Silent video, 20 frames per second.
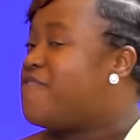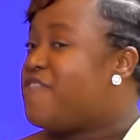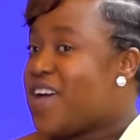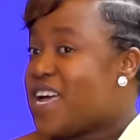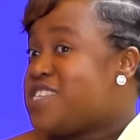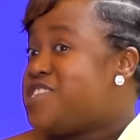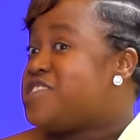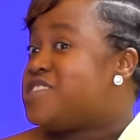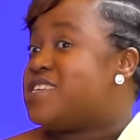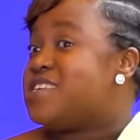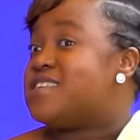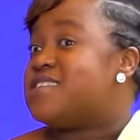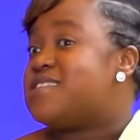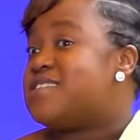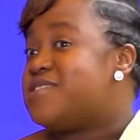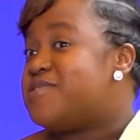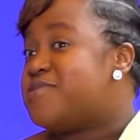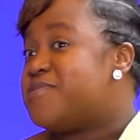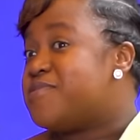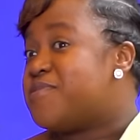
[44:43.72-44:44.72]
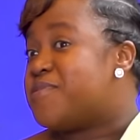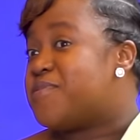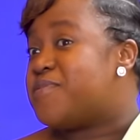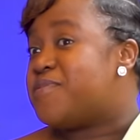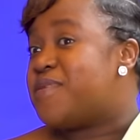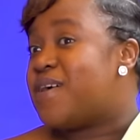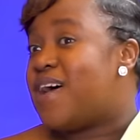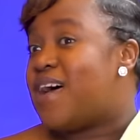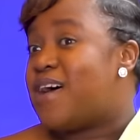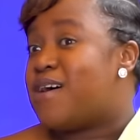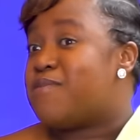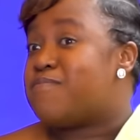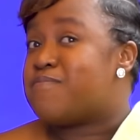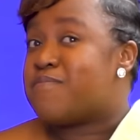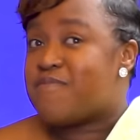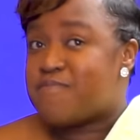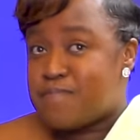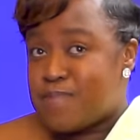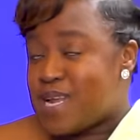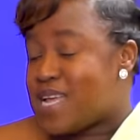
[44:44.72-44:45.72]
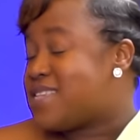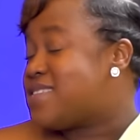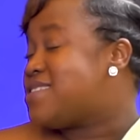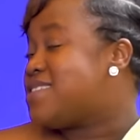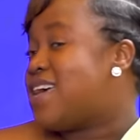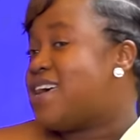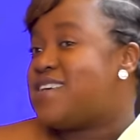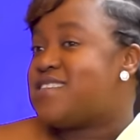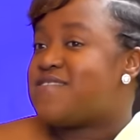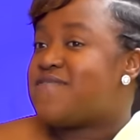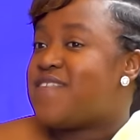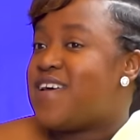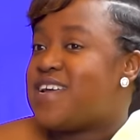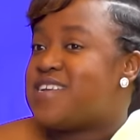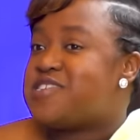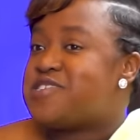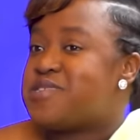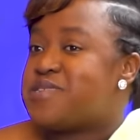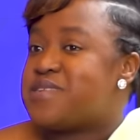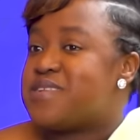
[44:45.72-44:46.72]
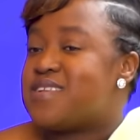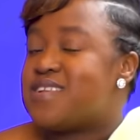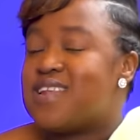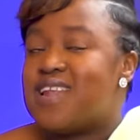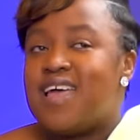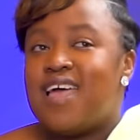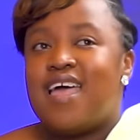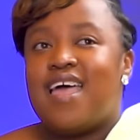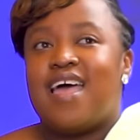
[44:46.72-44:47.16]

Fashion, you know, plus size fashion.